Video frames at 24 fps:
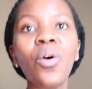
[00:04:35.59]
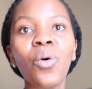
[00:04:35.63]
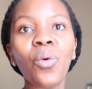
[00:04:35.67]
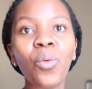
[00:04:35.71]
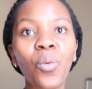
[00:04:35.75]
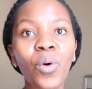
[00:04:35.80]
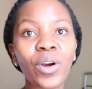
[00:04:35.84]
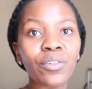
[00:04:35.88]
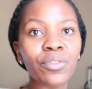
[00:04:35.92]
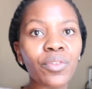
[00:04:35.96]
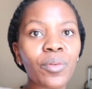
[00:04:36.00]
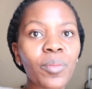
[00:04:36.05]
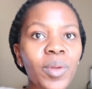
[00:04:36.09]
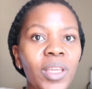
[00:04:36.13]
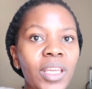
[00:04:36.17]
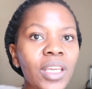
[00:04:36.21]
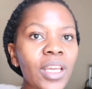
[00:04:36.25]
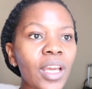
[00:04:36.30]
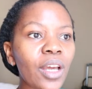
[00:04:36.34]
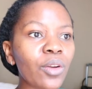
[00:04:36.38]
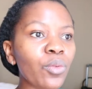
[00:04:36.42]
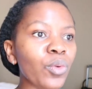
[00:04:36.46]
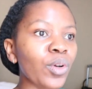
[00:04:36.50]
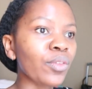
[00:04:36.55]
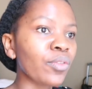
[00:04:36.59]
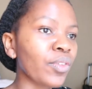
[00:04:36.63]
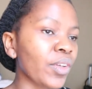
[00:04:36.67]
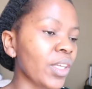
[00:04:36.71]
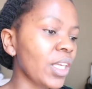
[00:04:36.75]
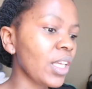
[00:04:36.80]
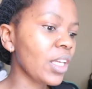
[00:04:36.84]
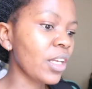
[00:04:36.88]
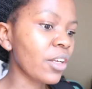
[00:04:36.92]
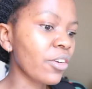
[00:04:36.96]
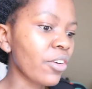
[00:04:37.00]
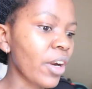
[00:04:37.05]
one for me and one for
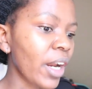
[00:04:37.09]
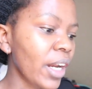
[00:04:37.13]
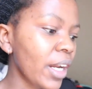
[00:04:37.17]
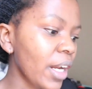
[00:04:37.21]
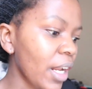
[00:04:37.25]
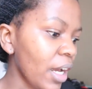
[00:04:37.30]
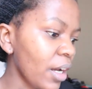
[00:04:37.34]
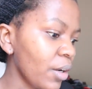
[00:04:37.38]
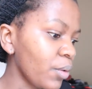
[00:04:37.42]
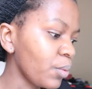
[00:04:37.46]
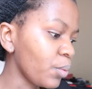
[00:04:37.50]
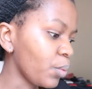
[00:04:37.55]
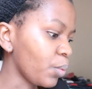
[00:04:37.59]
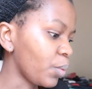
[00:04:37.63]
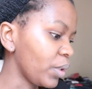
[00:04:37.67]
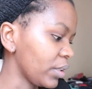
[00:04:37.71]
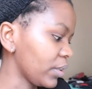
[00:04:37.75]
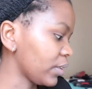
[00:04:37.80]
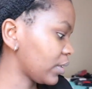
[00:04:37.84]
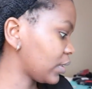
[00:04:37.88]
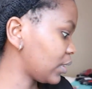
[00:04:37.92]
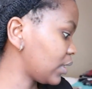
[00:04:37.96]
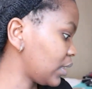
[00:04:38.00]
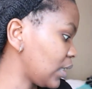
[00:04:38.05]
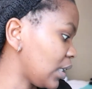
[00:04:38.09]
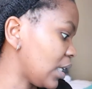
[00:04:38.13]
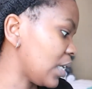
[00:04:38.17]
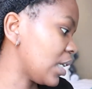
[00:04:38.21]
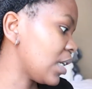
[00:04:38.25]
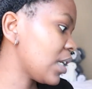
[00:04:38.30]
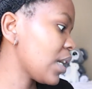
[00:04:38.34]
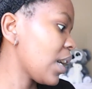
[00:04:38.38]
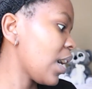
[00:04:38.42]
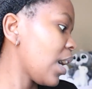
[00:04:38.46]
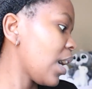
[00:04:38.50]
Keegan right now. We'll see.